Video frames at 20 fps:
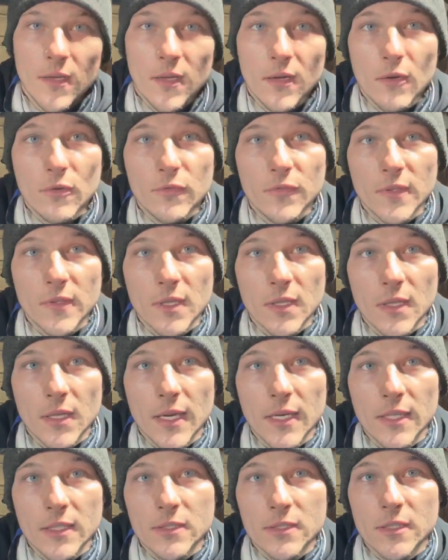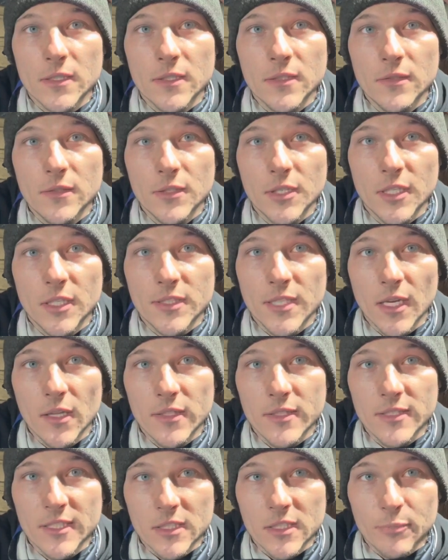Hopefully the lighting's good. You could tell
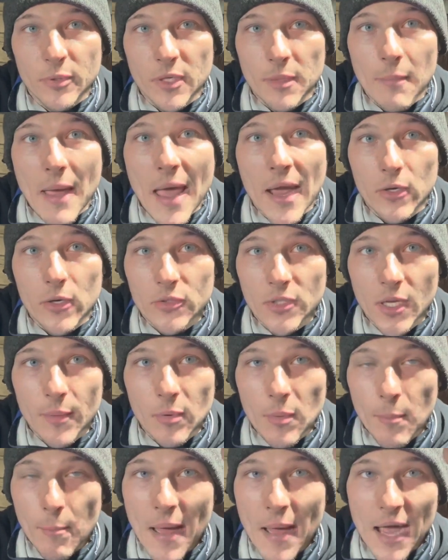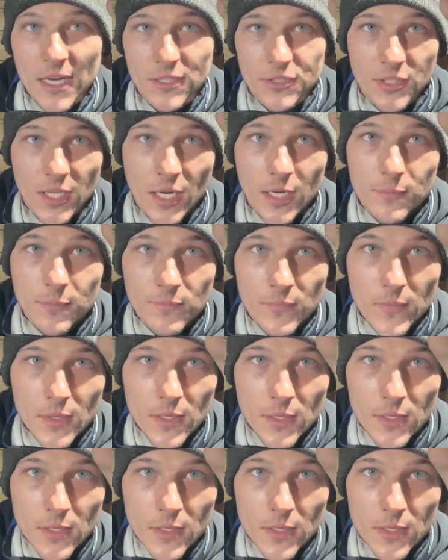this thing's pretty mangled up and bashed up.